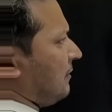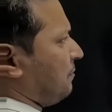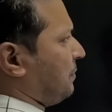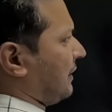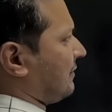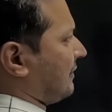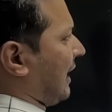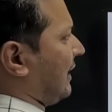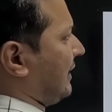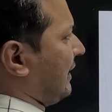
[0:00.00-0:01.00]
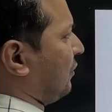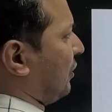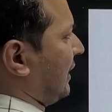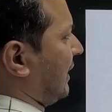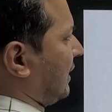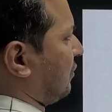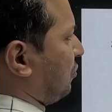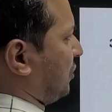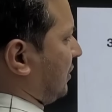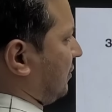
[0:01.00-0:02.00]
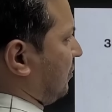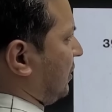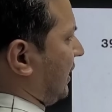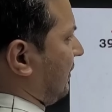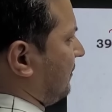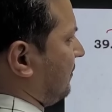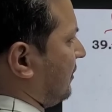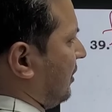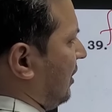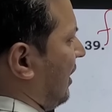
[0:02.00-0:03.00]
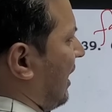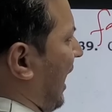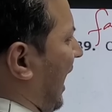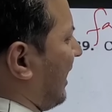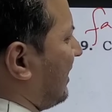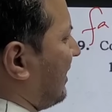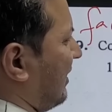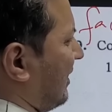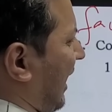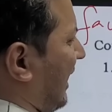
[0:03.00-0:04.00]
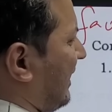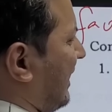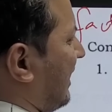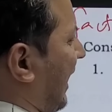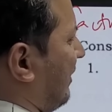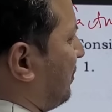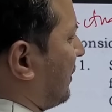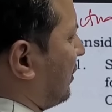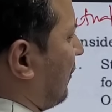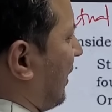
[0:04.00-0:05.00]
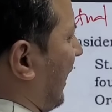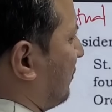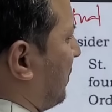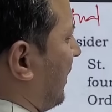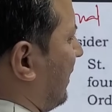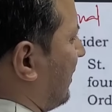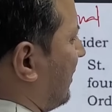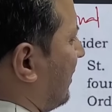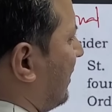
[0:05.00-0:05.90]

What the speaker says: personality oriented question. Okay, and 99% of the aspirant,